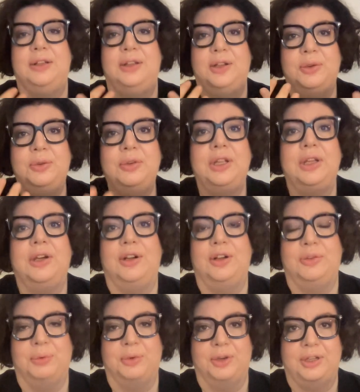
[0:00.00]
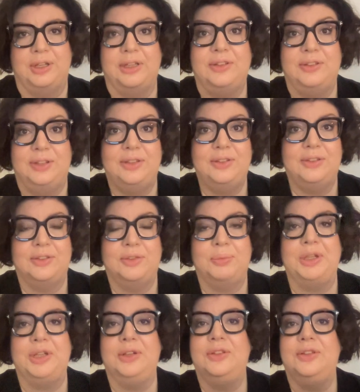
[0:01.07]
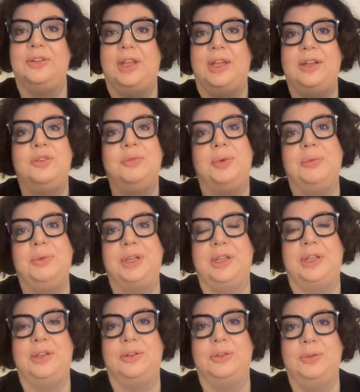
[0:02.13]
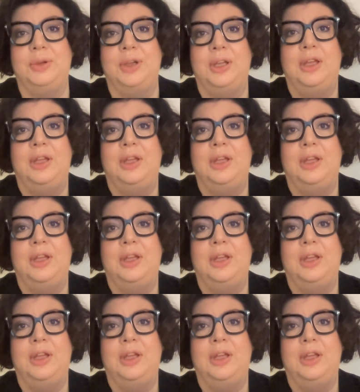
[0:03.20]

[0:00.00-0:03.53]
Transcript: loaning artwork exists, because that is why we can do